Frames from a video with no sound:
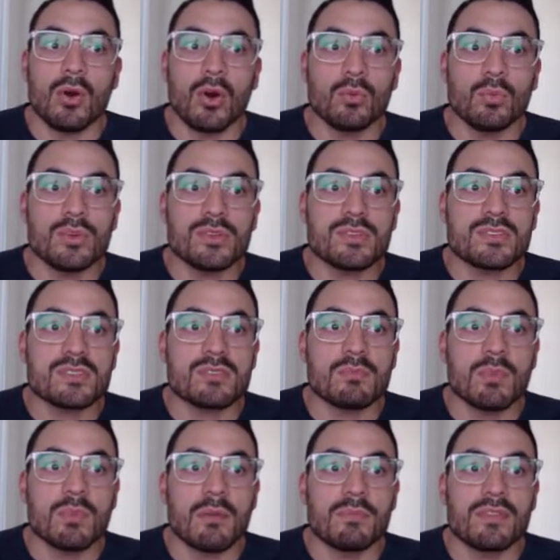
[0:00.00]
onwards
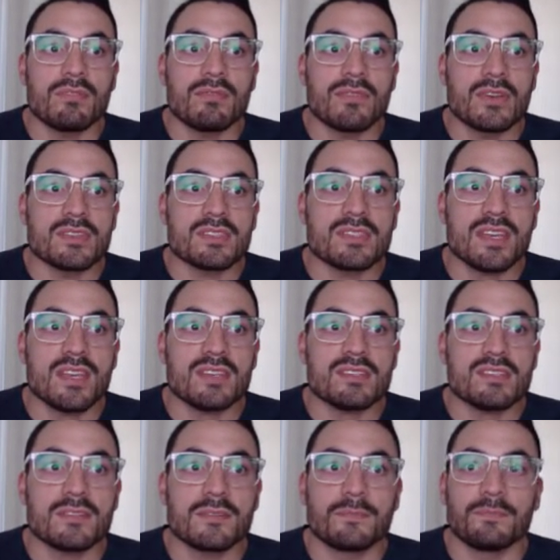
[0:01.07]
might be the first test.